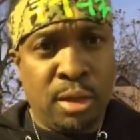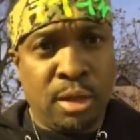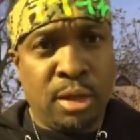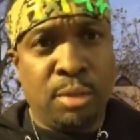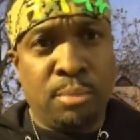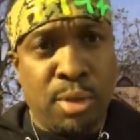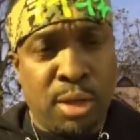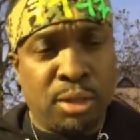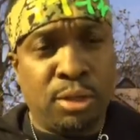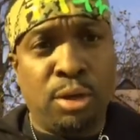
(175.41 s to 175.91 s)
You
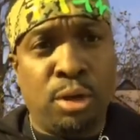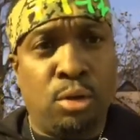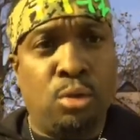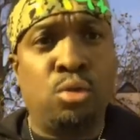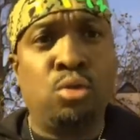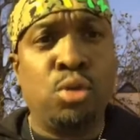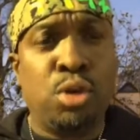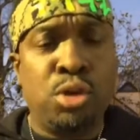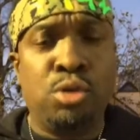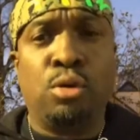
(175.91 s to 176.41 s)
must know
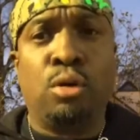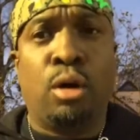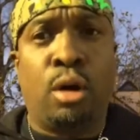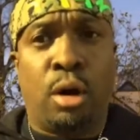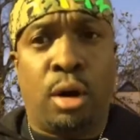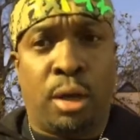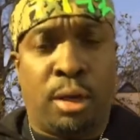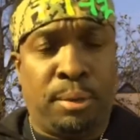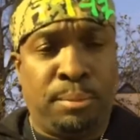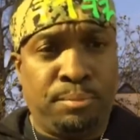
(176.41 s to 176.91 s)
who you
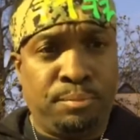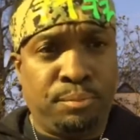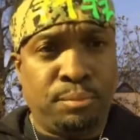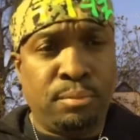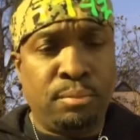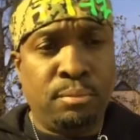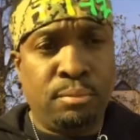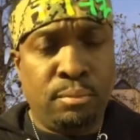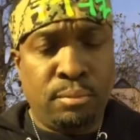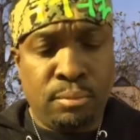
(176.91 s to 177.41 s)
are
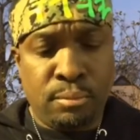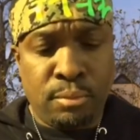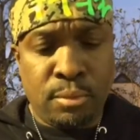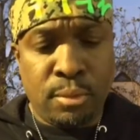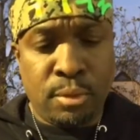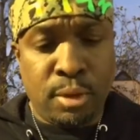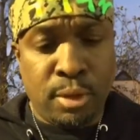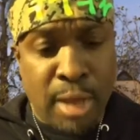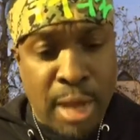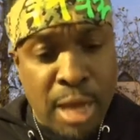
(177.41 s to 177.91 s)

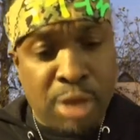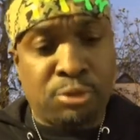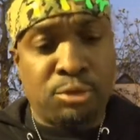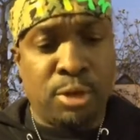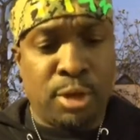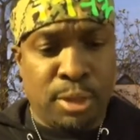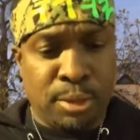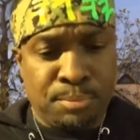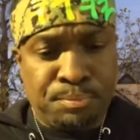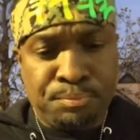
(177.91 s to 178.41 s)

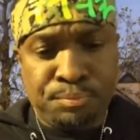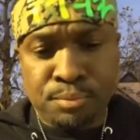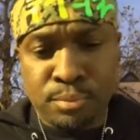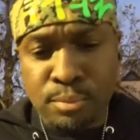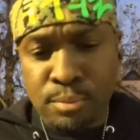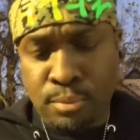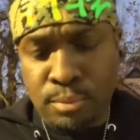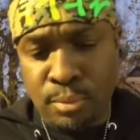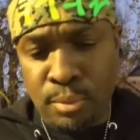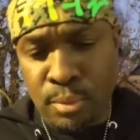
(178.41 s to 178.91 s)
naturally.
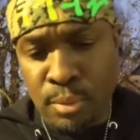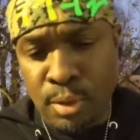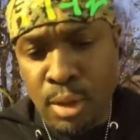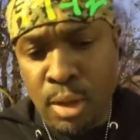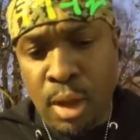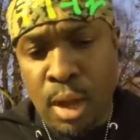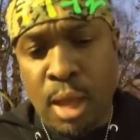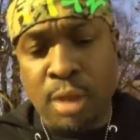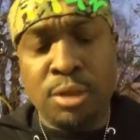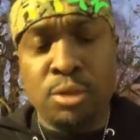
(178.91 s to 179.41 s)

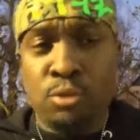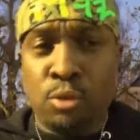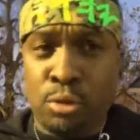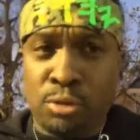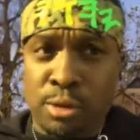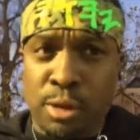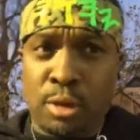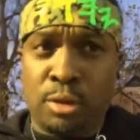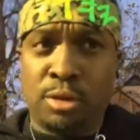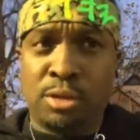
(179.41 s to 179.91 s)
I just want
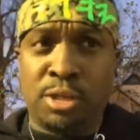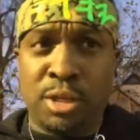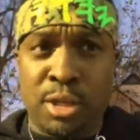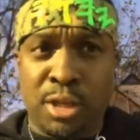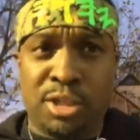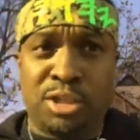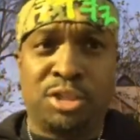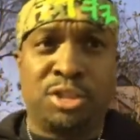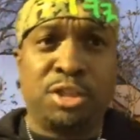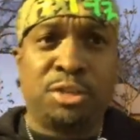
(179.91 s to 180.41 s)
y'all to see
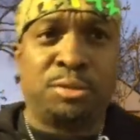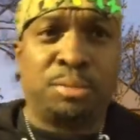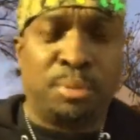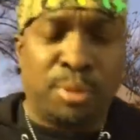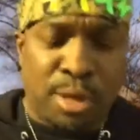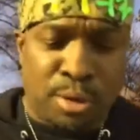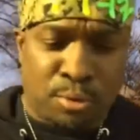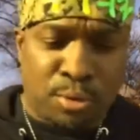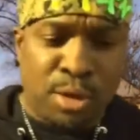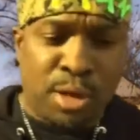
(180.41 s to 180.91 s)
this system
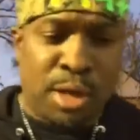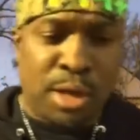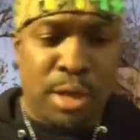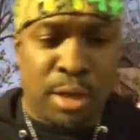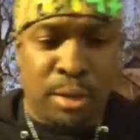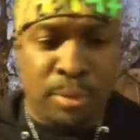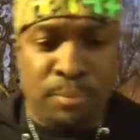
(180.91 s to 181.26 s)
that we're in.